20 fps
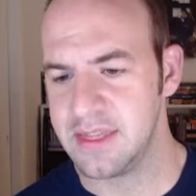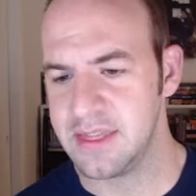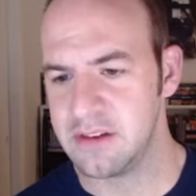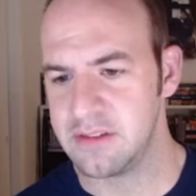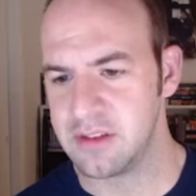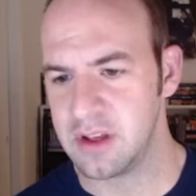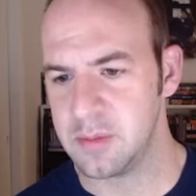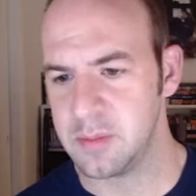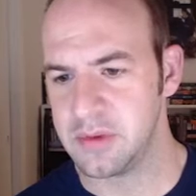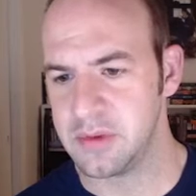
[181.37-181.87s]
there's
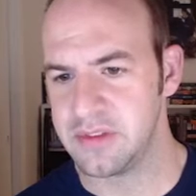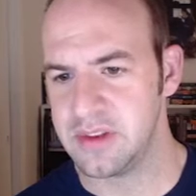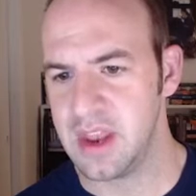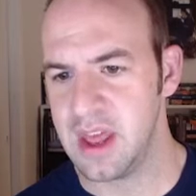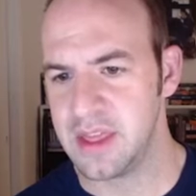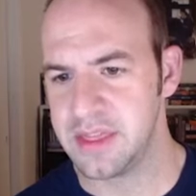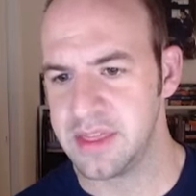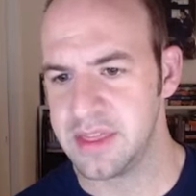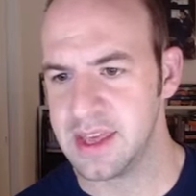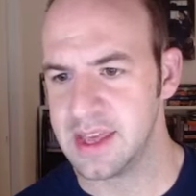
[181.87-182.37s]
almost
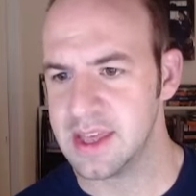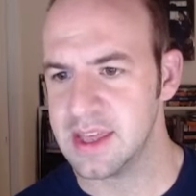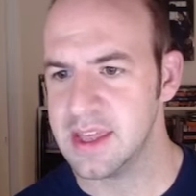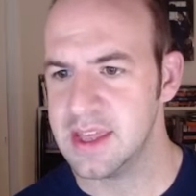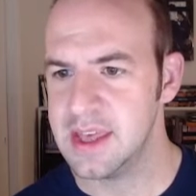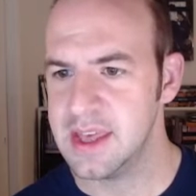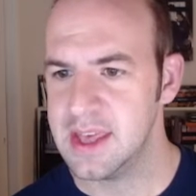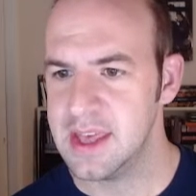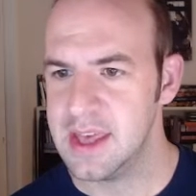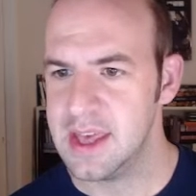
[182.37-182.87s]
nothing.
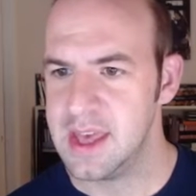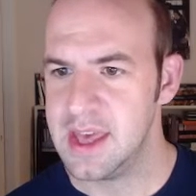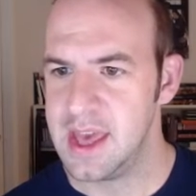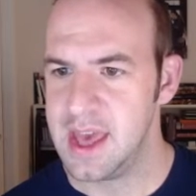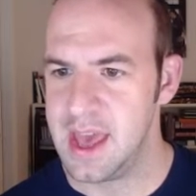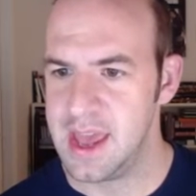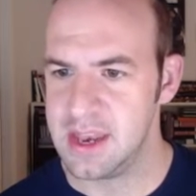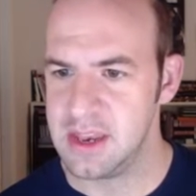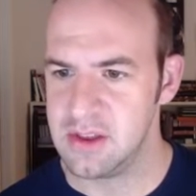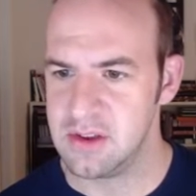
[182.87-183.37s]

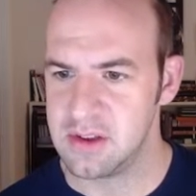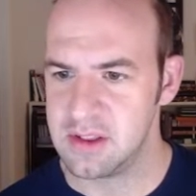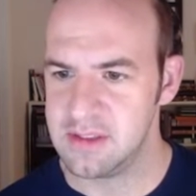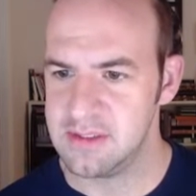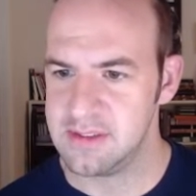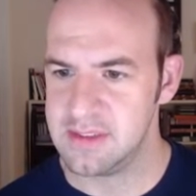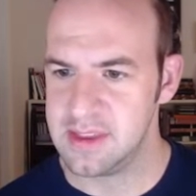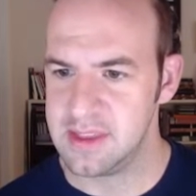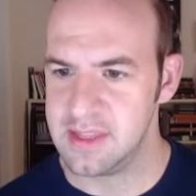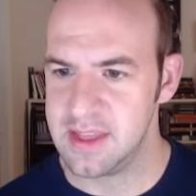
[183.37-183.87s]
And you can
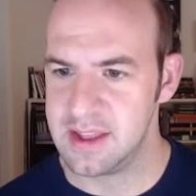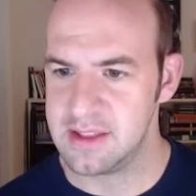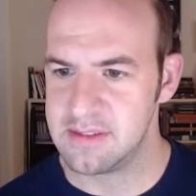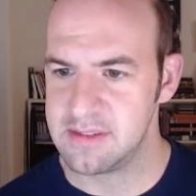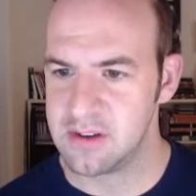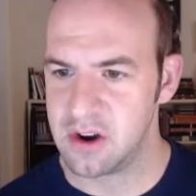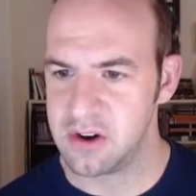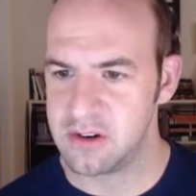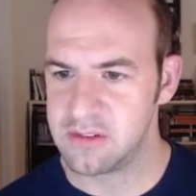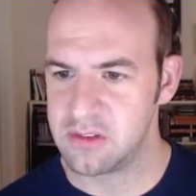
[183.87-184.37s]
see that
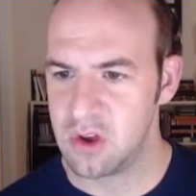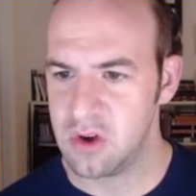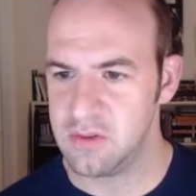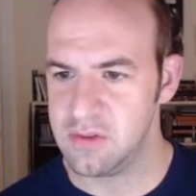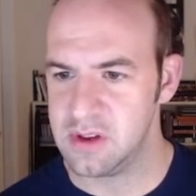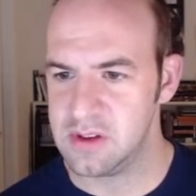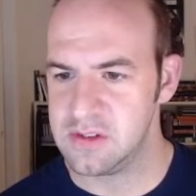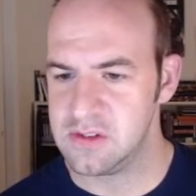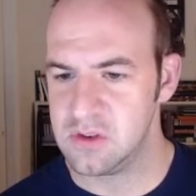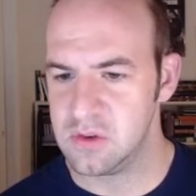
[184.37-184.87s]

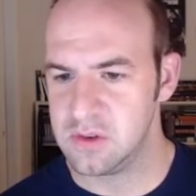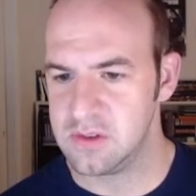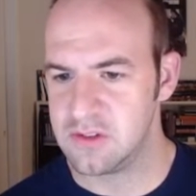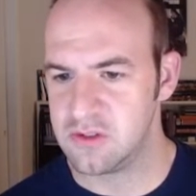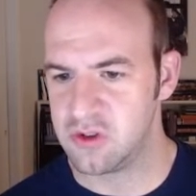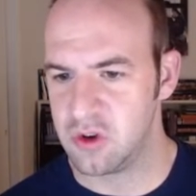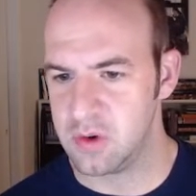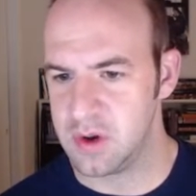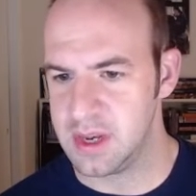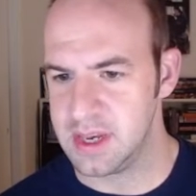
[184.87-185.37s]
SARS-CoV-2, it's
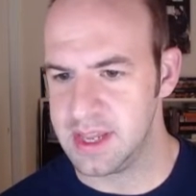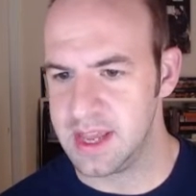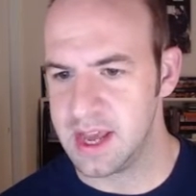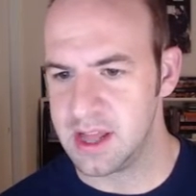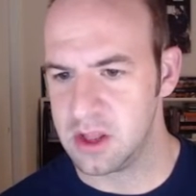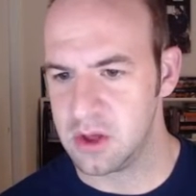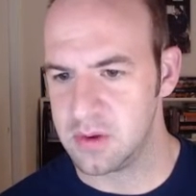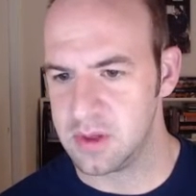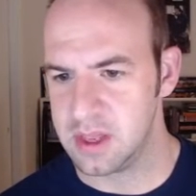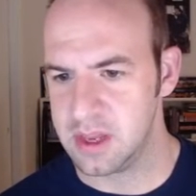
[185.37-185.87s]
shown in
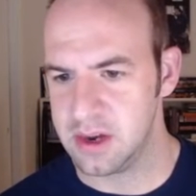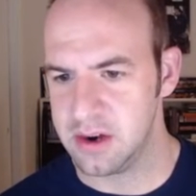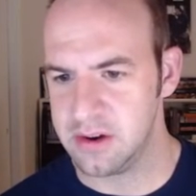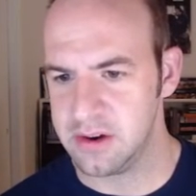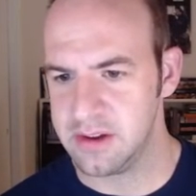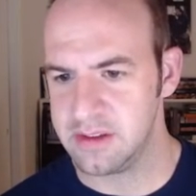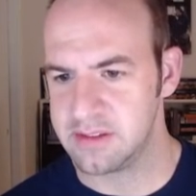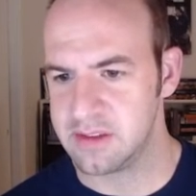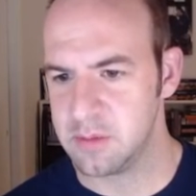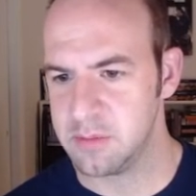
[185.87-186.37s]
yellow here,
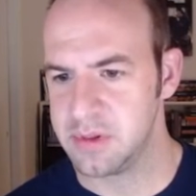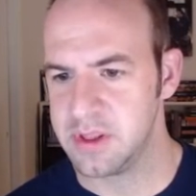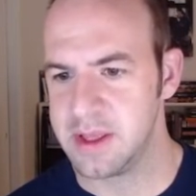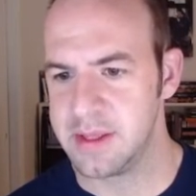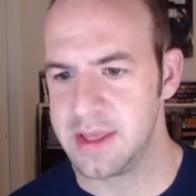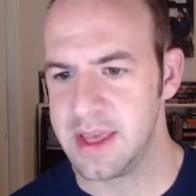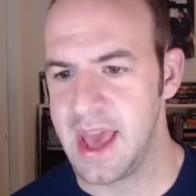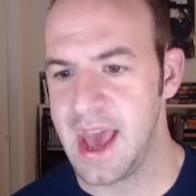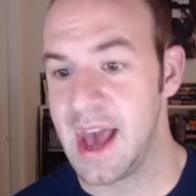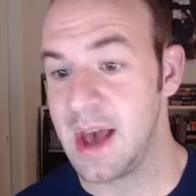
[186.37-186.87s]
is
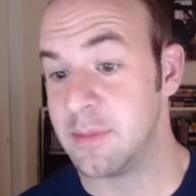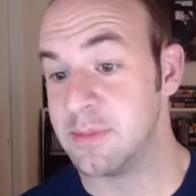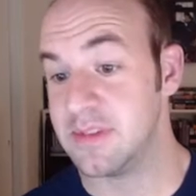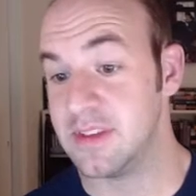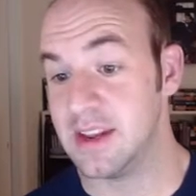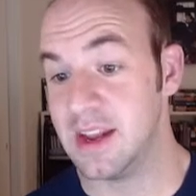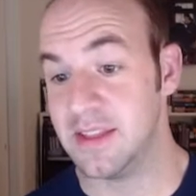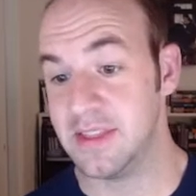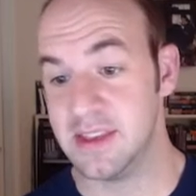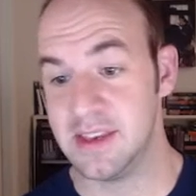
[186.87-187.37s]
completely
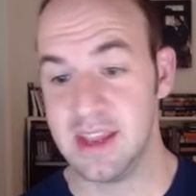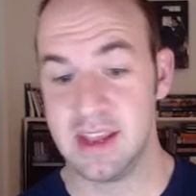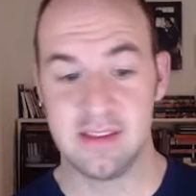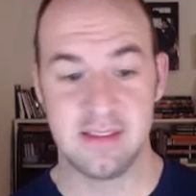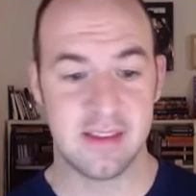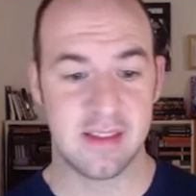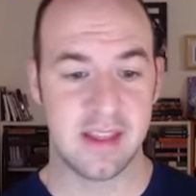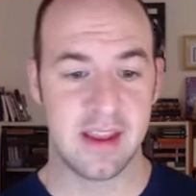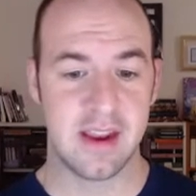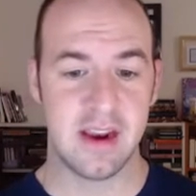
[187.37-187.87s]
absent on the days
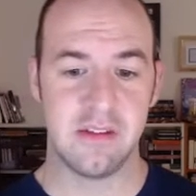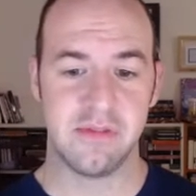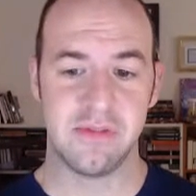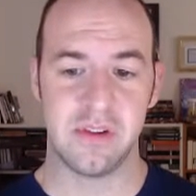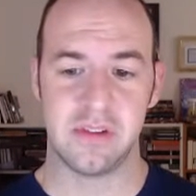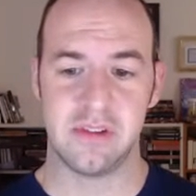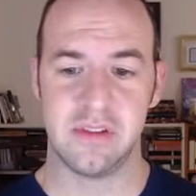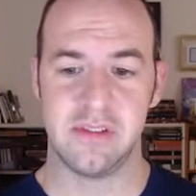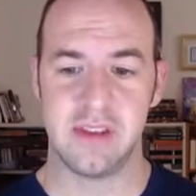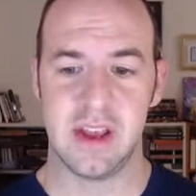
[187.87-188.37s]
that the air
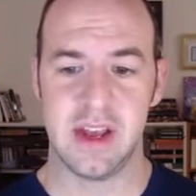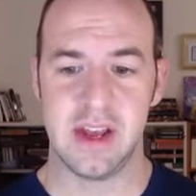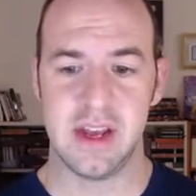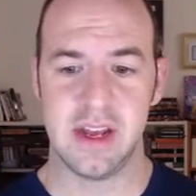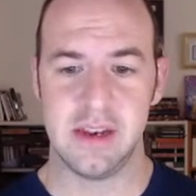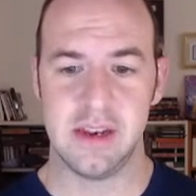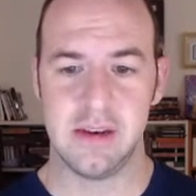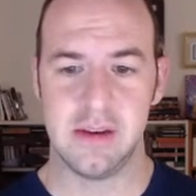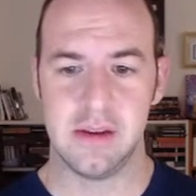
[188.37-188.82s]
filter's on.